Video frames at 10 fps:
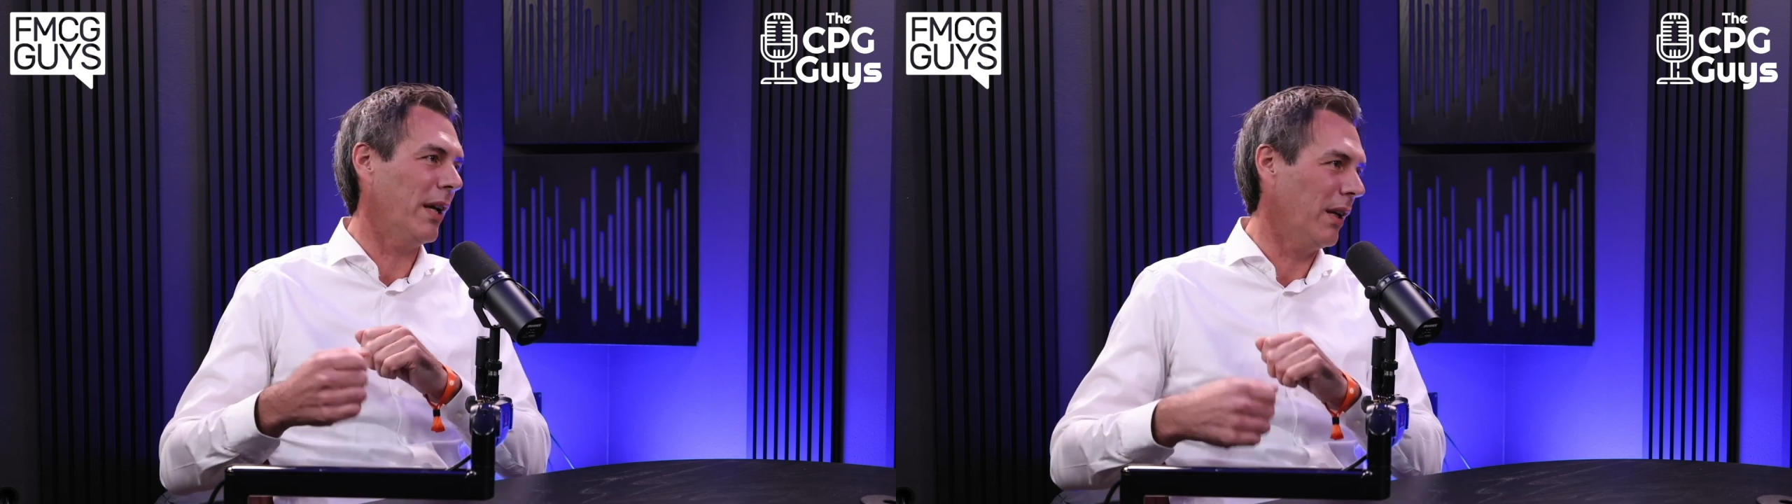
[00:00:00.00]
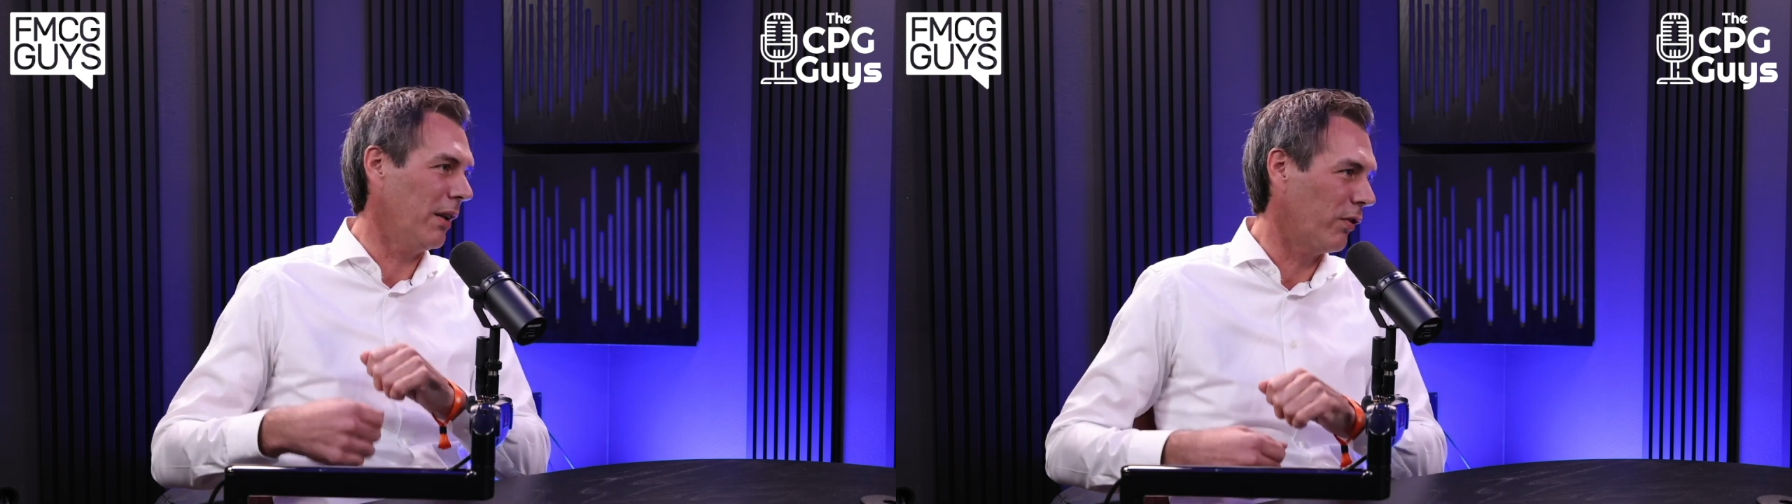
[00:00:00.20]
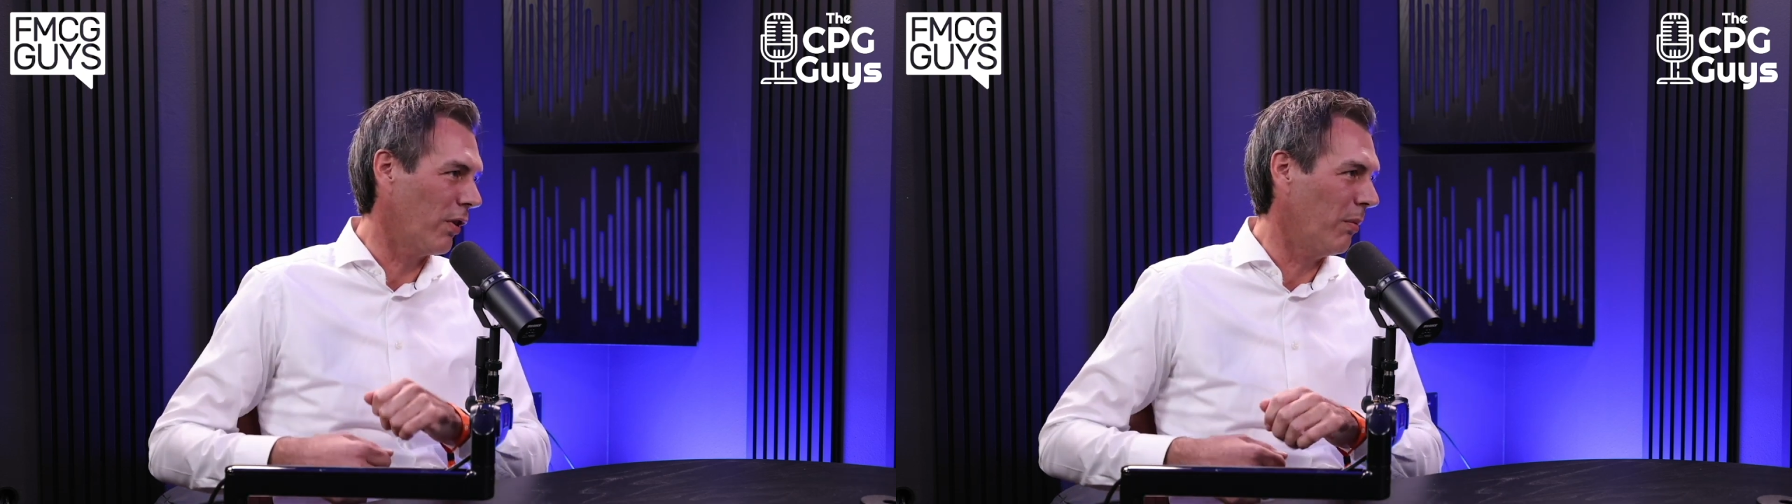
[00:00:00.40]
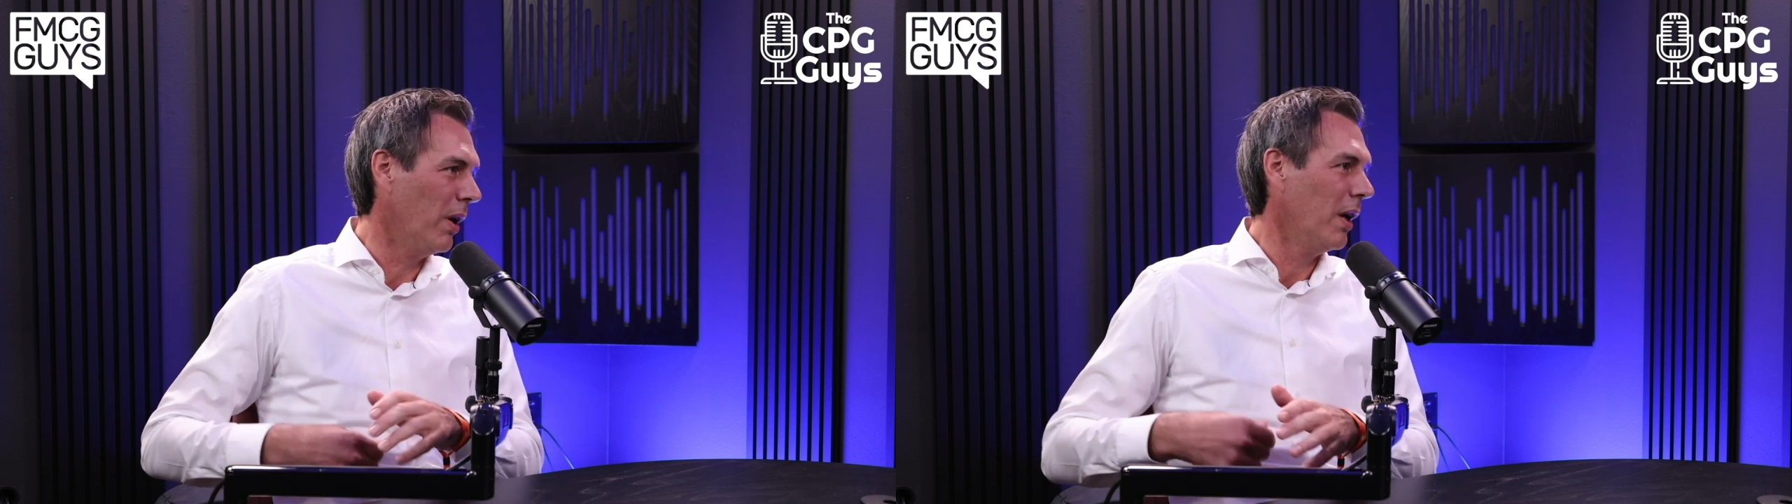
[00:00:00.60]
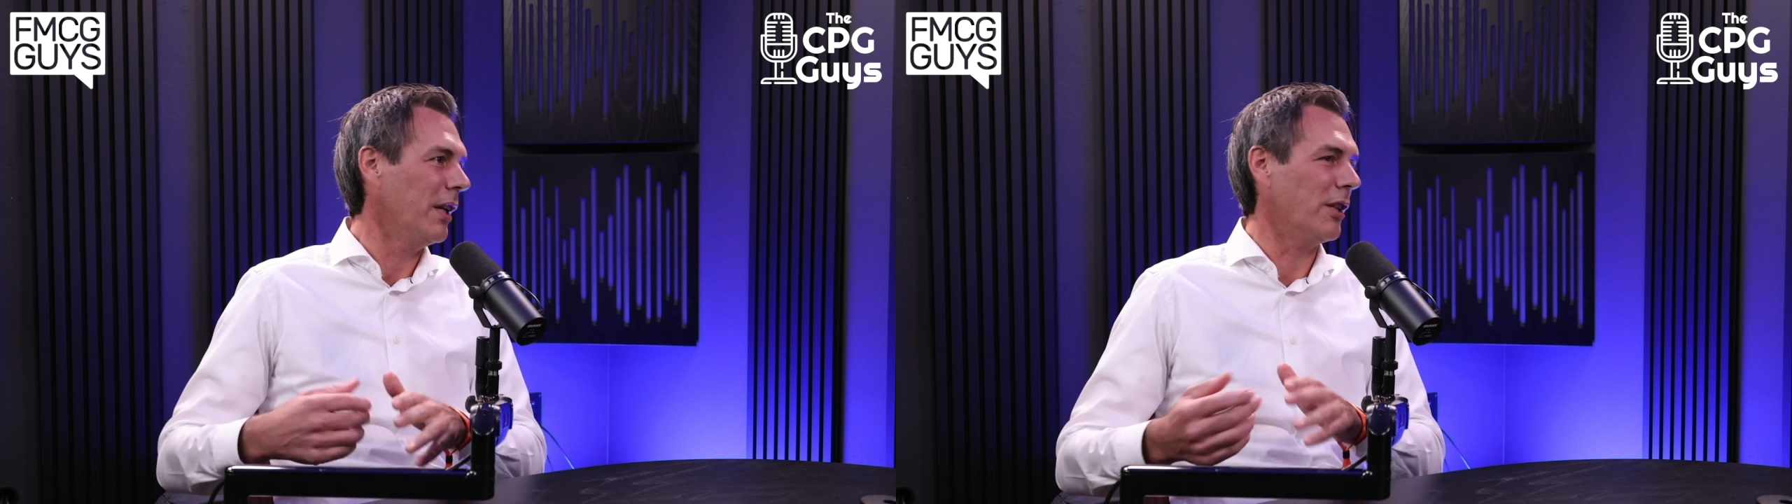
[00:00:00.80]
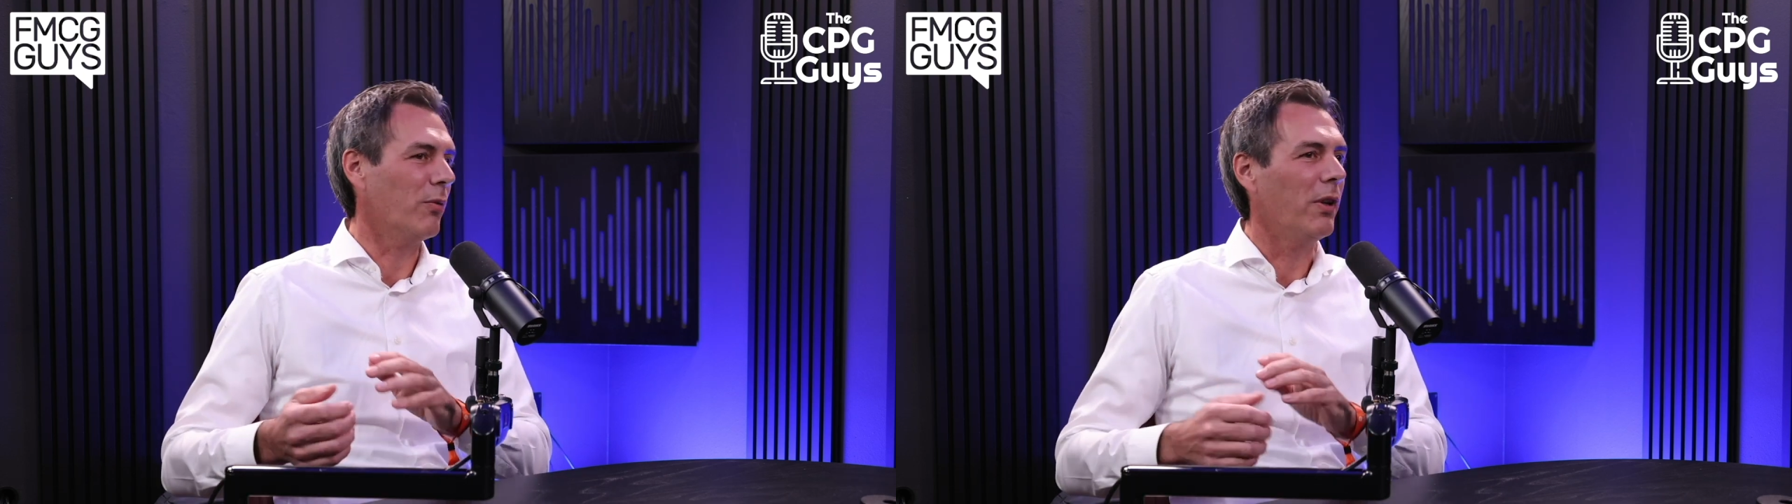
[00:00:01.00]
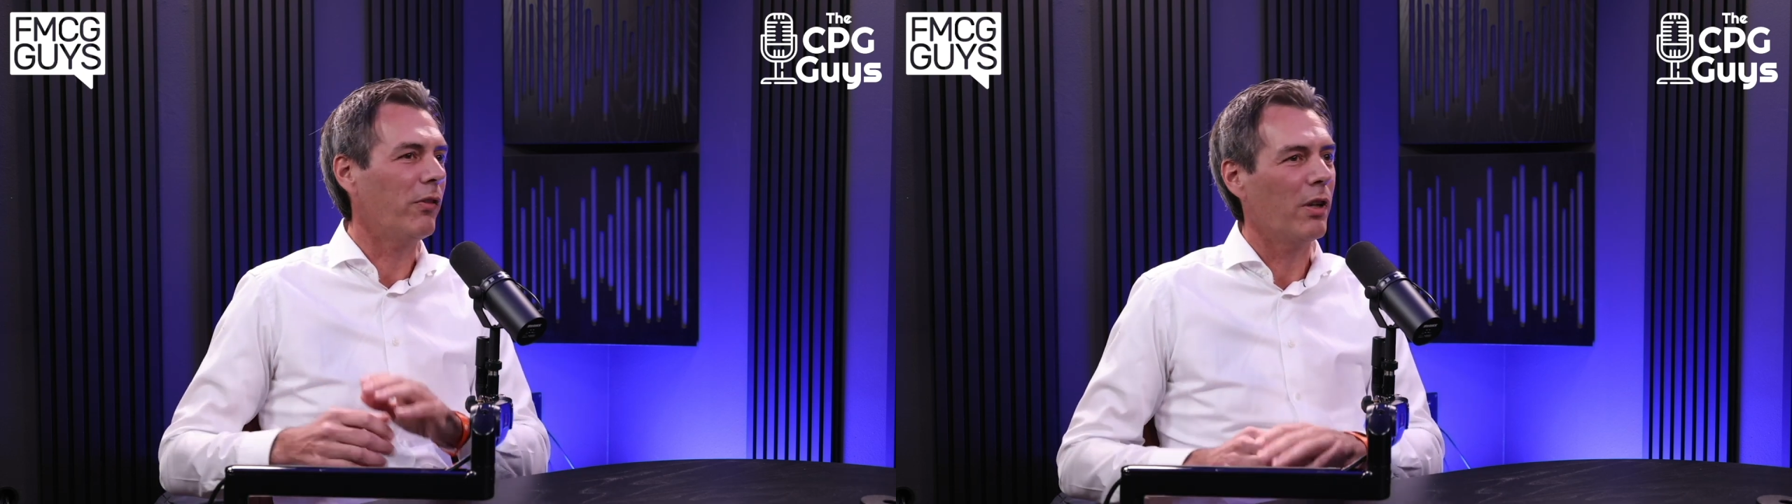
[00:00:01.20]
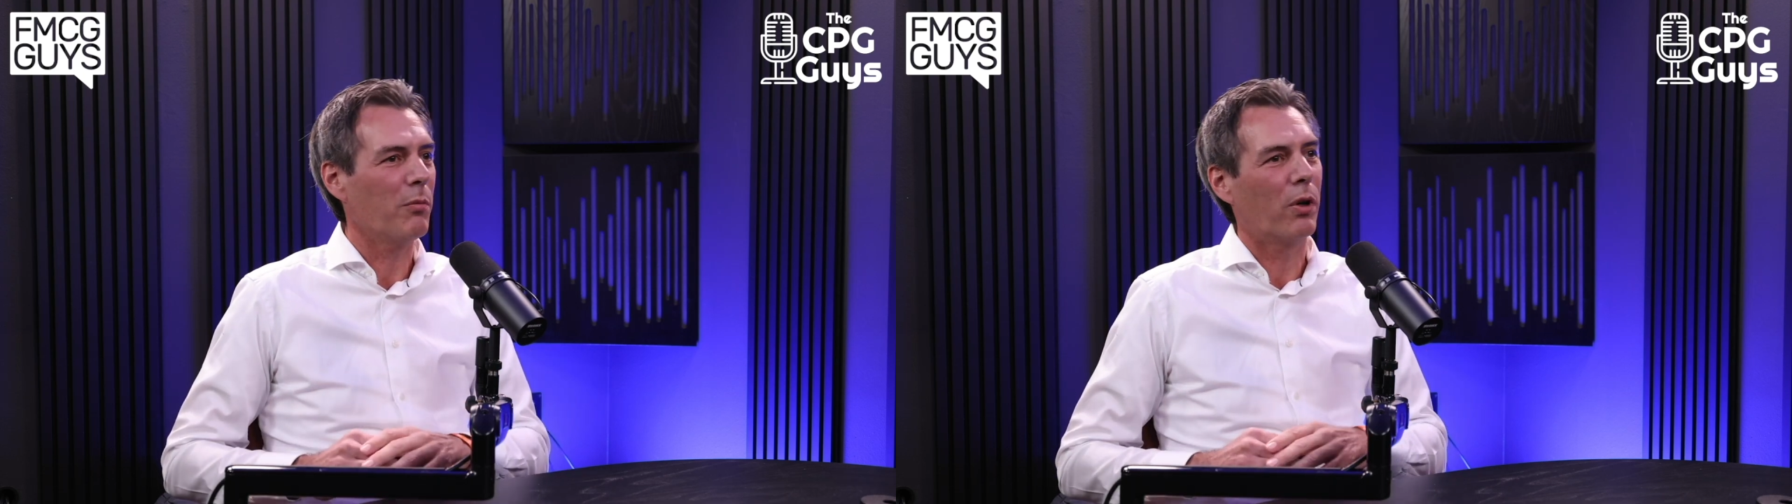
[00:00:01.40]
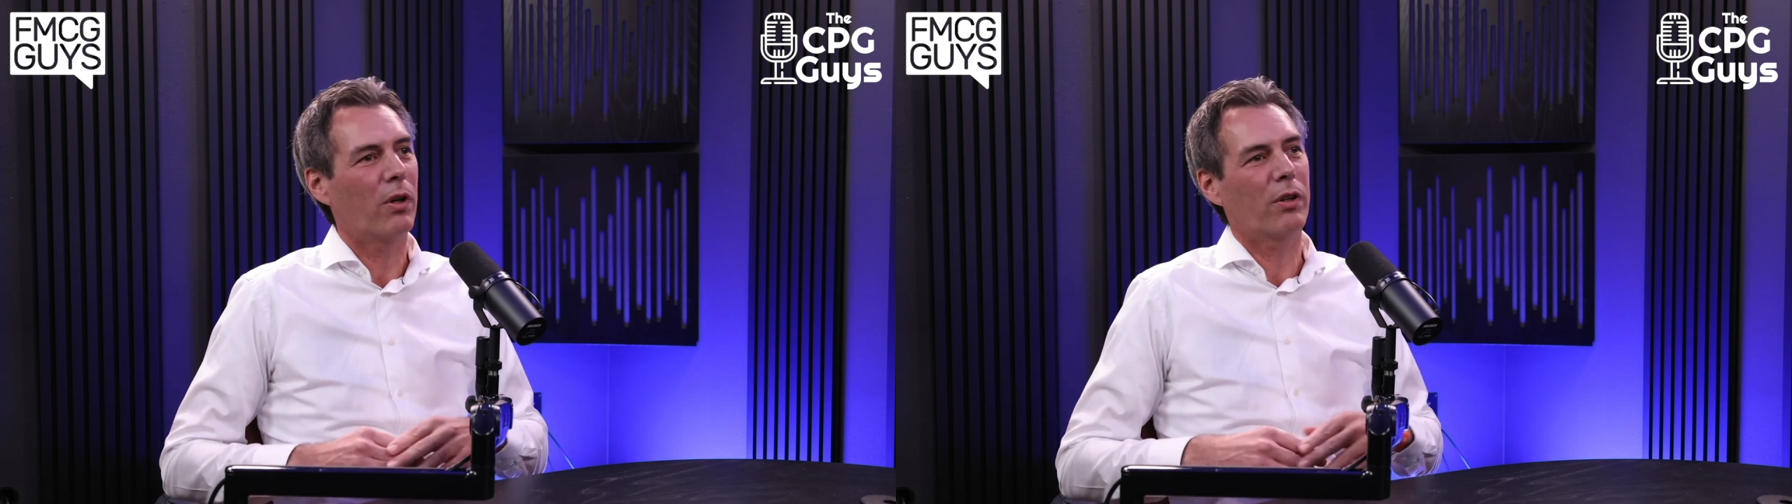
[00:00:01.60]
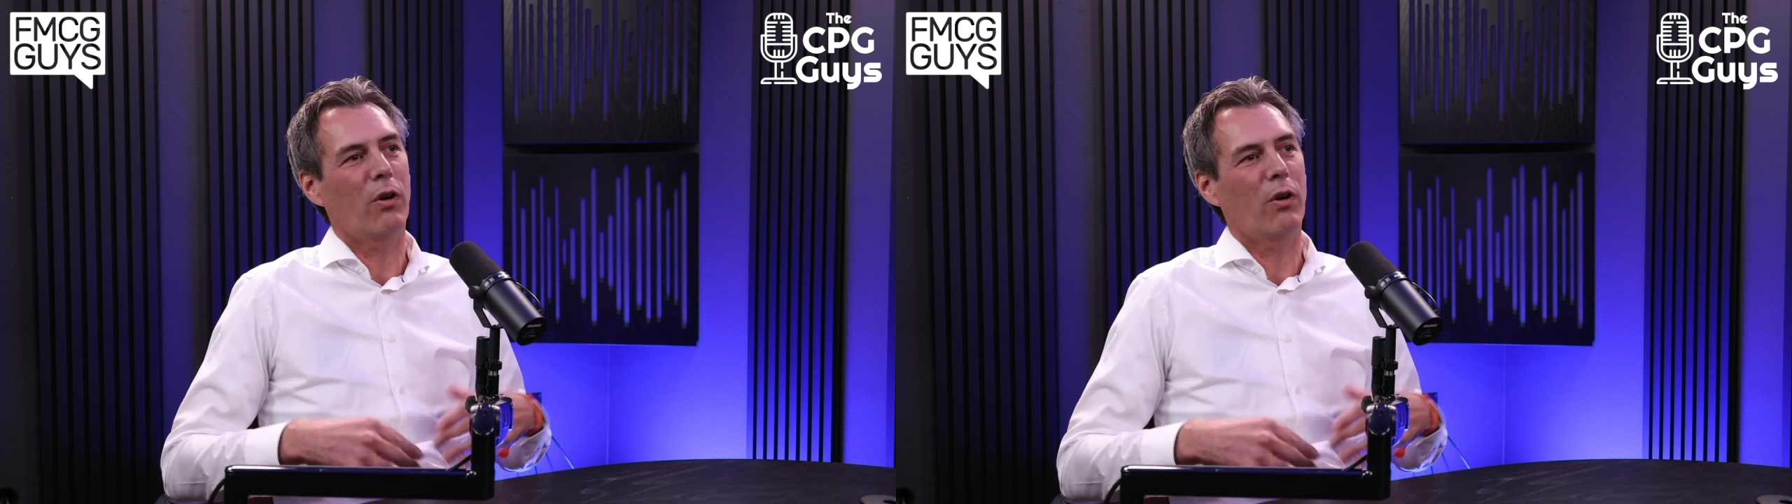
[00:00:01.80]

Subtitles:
and some that you recently bought,